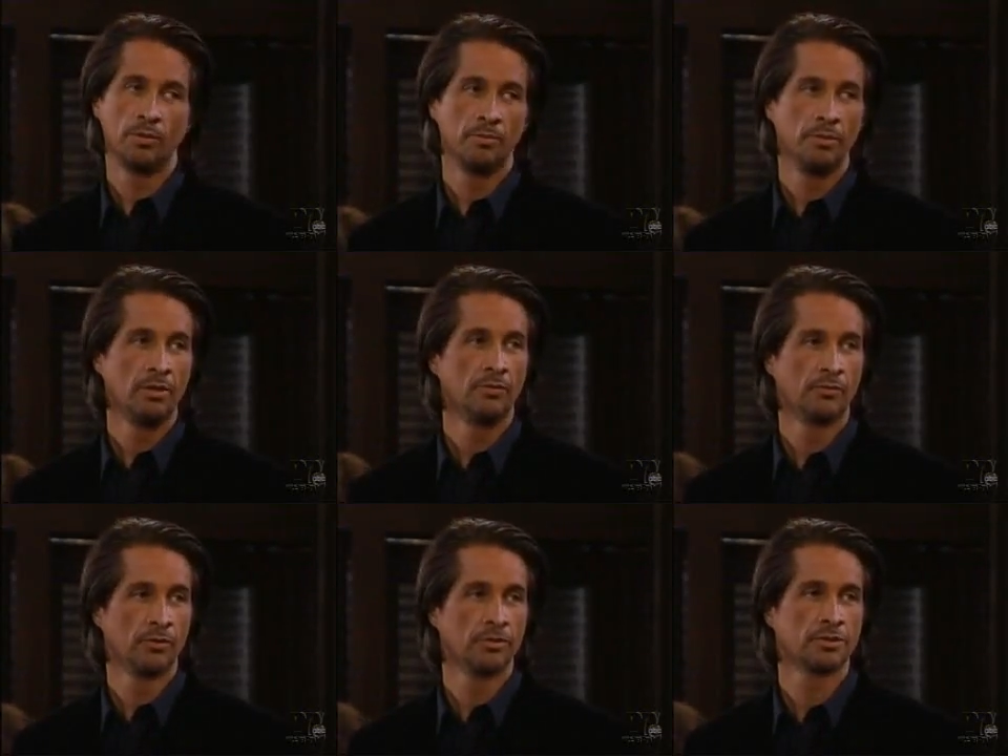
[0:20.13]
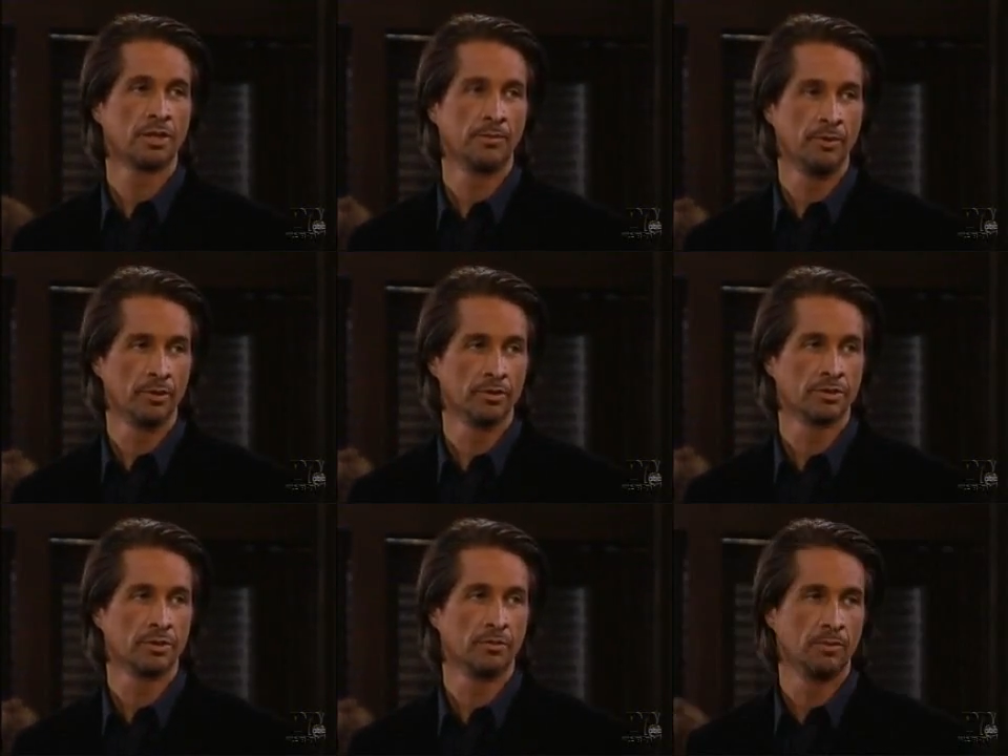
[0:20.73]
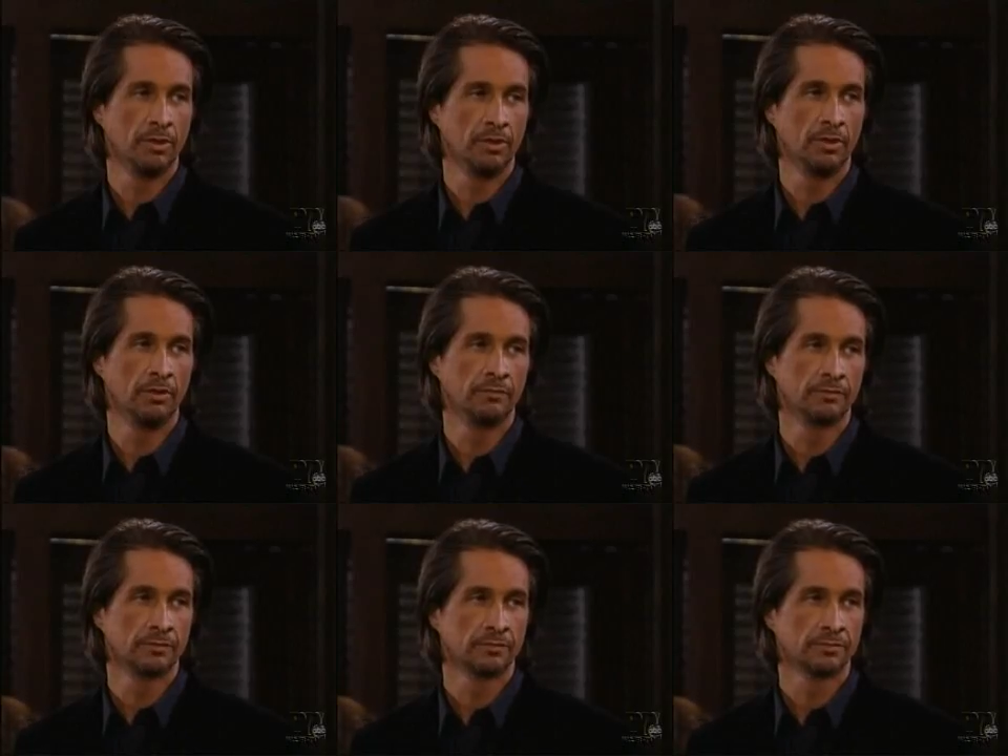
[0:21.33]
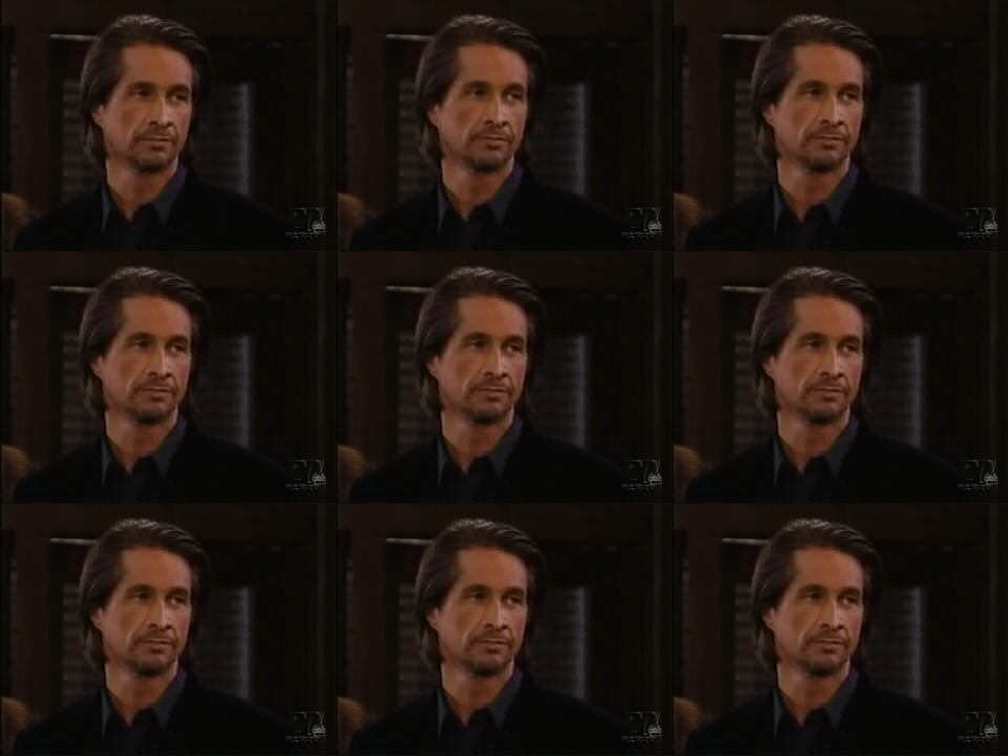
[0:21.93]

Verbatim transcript: Would it be the first time you heard someone he loved?